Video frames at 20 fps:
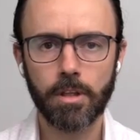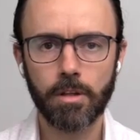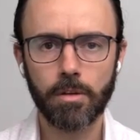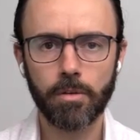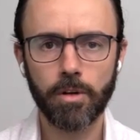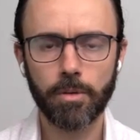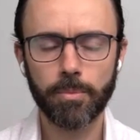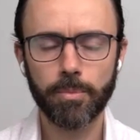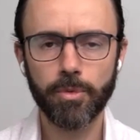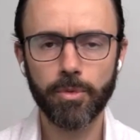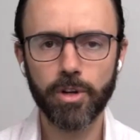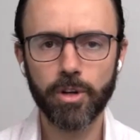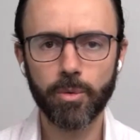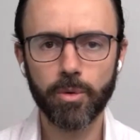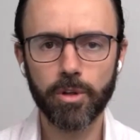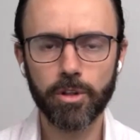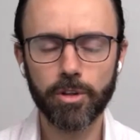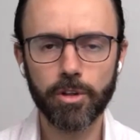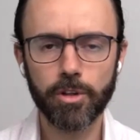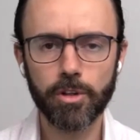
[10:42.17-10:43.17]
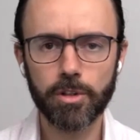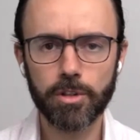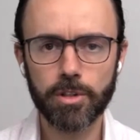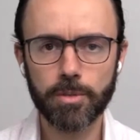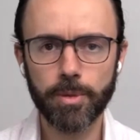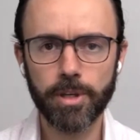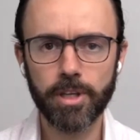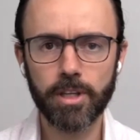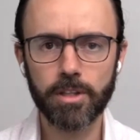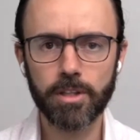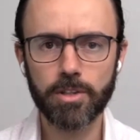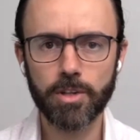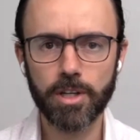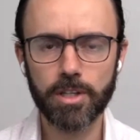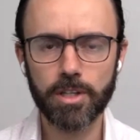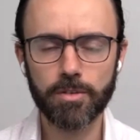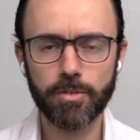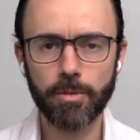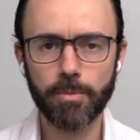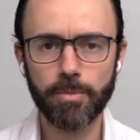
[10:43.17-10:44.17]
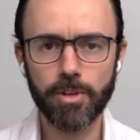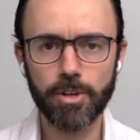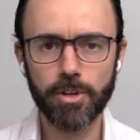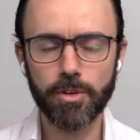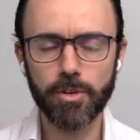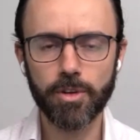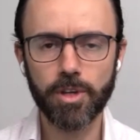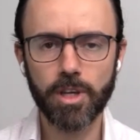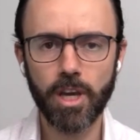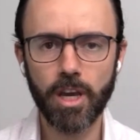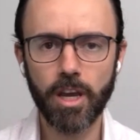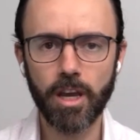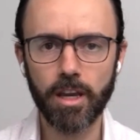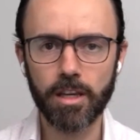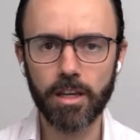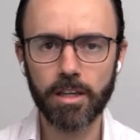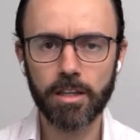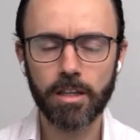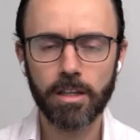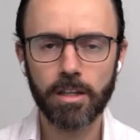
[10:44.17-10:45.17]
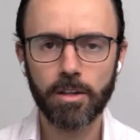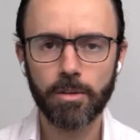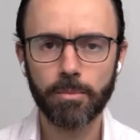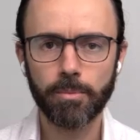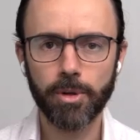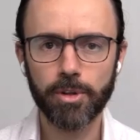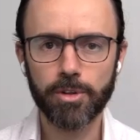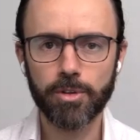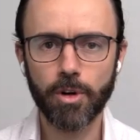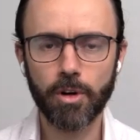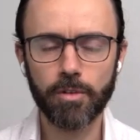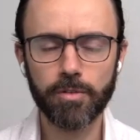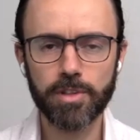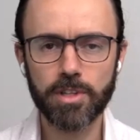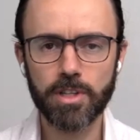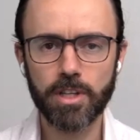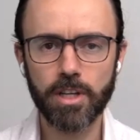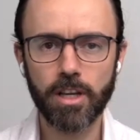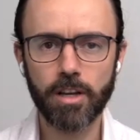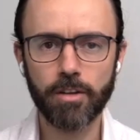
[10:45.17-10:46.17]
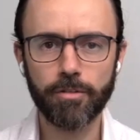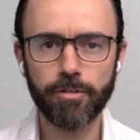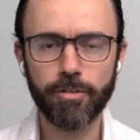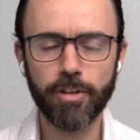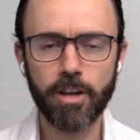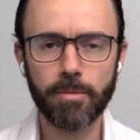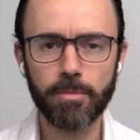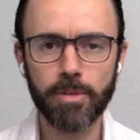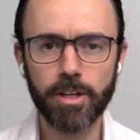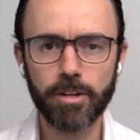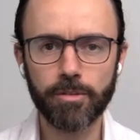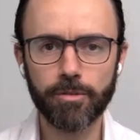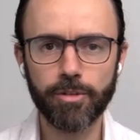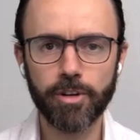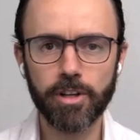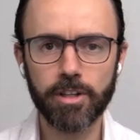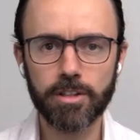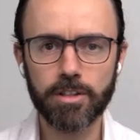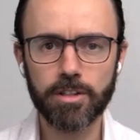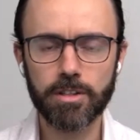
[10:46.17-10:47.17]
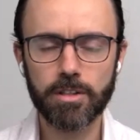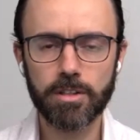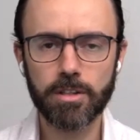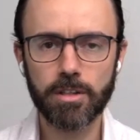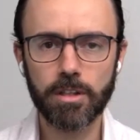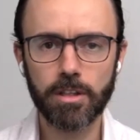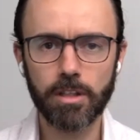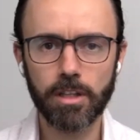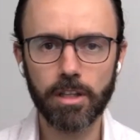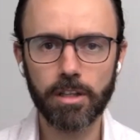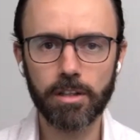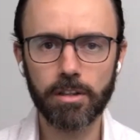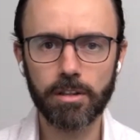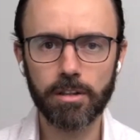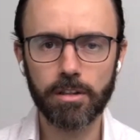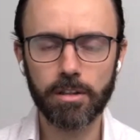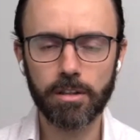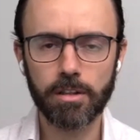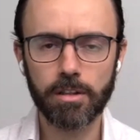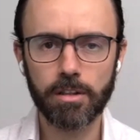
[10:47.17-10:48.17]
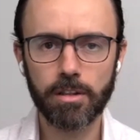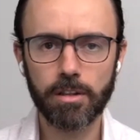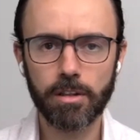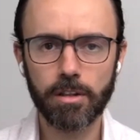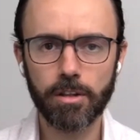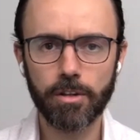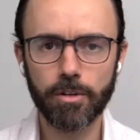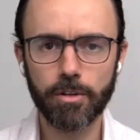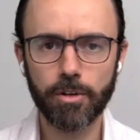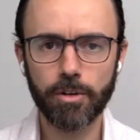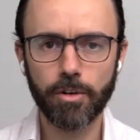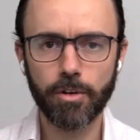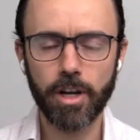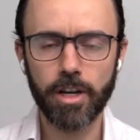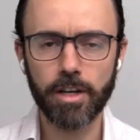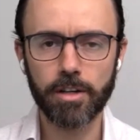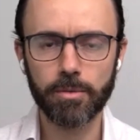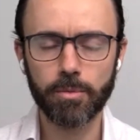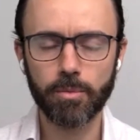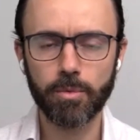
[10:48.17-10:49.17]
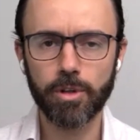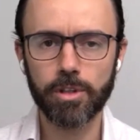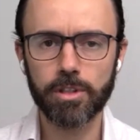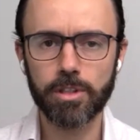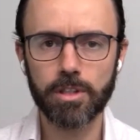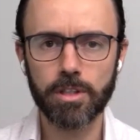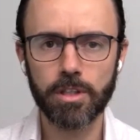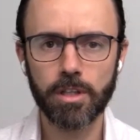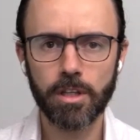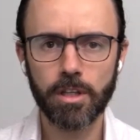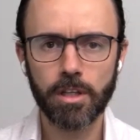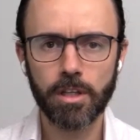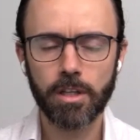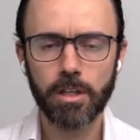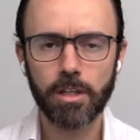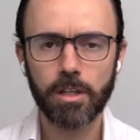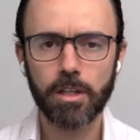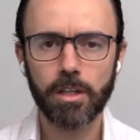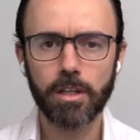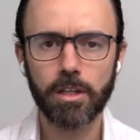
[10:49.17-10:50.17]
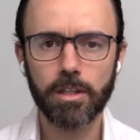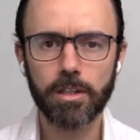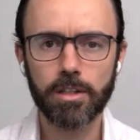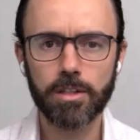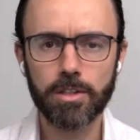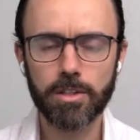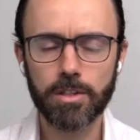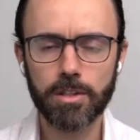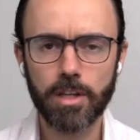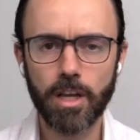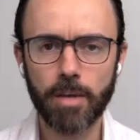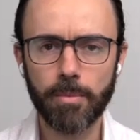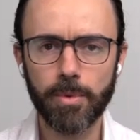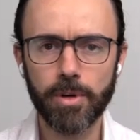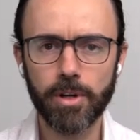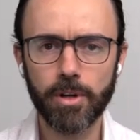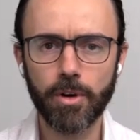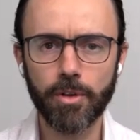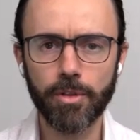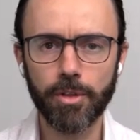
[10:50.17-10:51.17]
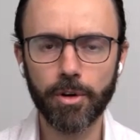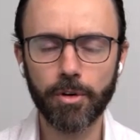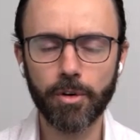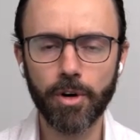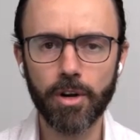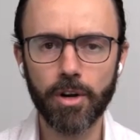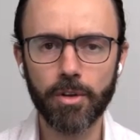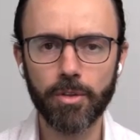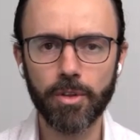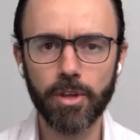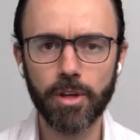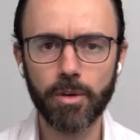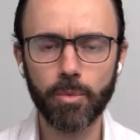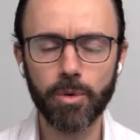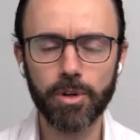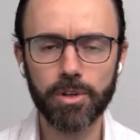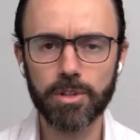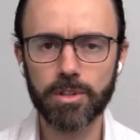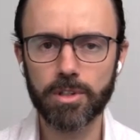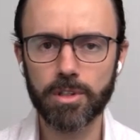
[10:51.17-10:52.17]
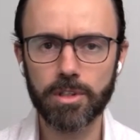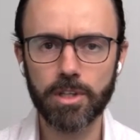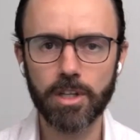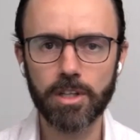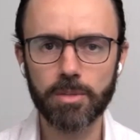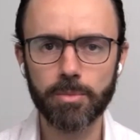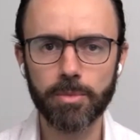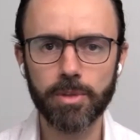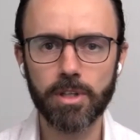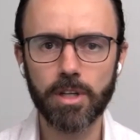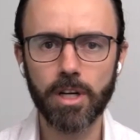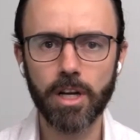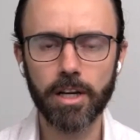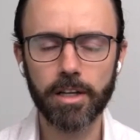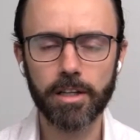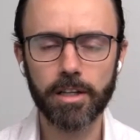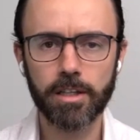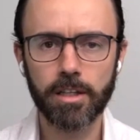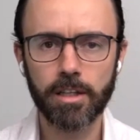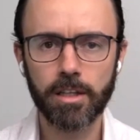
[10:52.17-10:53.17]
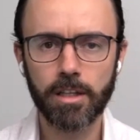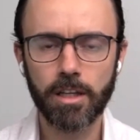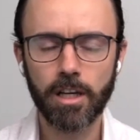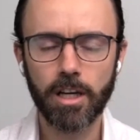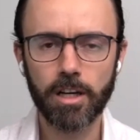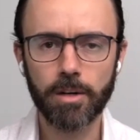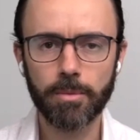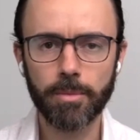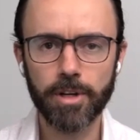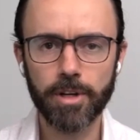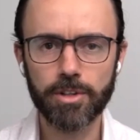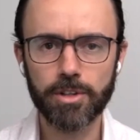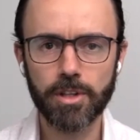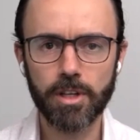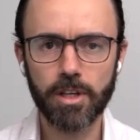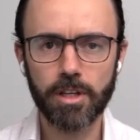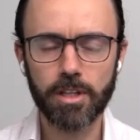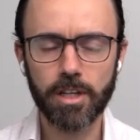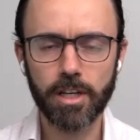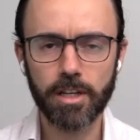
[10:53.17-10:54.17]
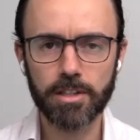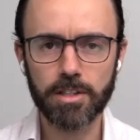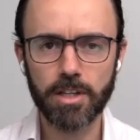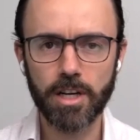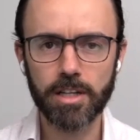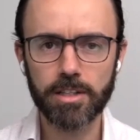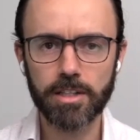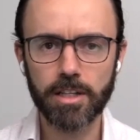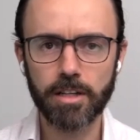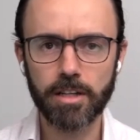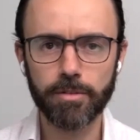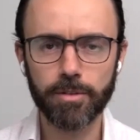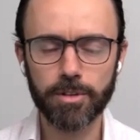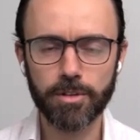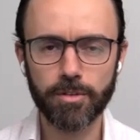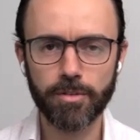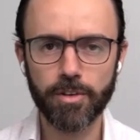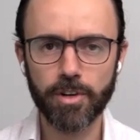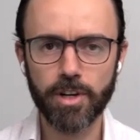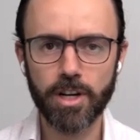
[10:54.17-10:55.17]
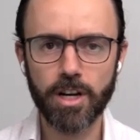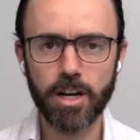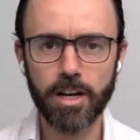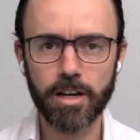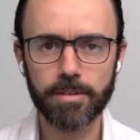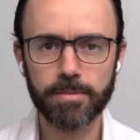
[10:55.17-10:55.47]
Right, Maria, well, you're speaking to us from the UK, but you obviously have family and friends still in Ukraine. What is happening on the ground there? What is the sentiment like? I'd imagine that anxiety levels are very high.